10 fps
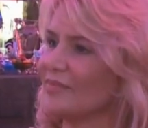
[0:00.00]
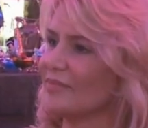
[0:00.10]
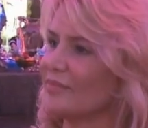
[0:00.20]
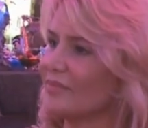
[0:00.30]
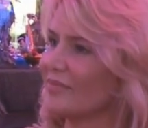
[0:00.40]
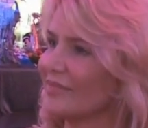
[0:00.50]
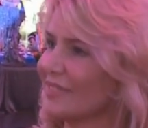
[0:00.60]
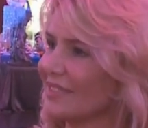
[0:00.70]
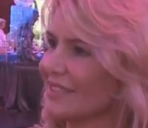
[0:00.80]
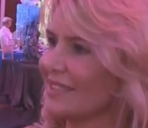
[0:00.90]

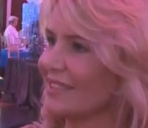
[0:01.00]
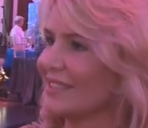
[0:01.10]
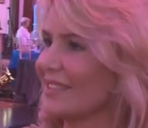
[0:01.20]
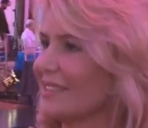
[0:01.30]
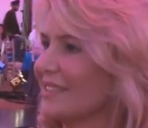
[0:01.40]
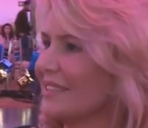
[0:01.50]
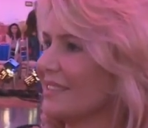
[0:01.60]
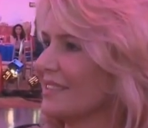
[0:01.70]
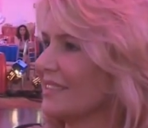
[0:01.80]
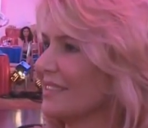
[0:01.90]

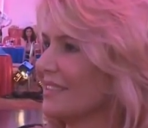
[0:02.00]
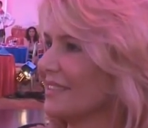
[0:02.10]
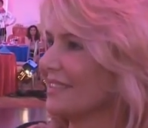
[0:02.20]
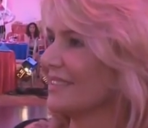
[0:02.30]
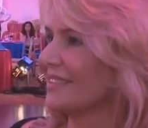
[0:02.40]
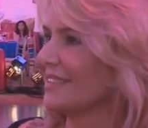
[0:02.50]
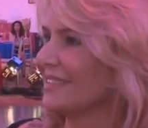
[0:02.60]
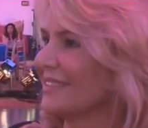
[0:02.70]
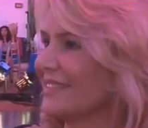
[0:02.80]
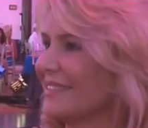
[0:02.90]

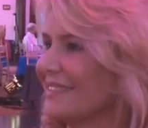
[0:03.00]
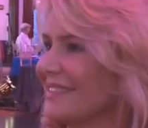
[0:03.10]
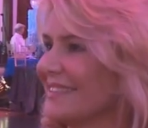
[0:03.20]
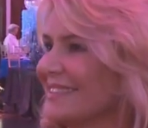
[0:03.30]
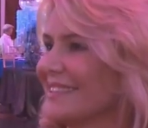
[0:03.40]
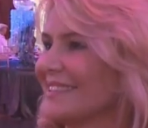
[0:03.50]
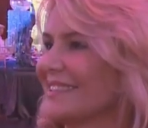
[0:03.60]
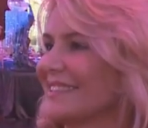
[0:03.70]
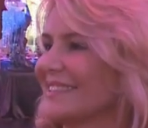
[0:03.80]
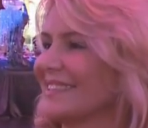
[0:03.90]

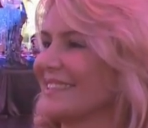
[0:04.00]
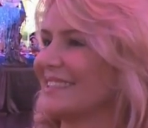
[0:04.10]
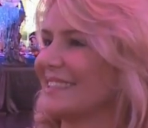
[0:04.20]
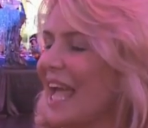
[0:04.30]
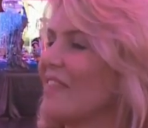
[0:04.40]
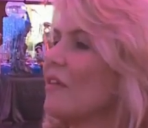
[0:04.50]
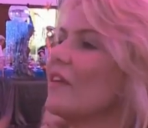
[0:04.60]
[no speech]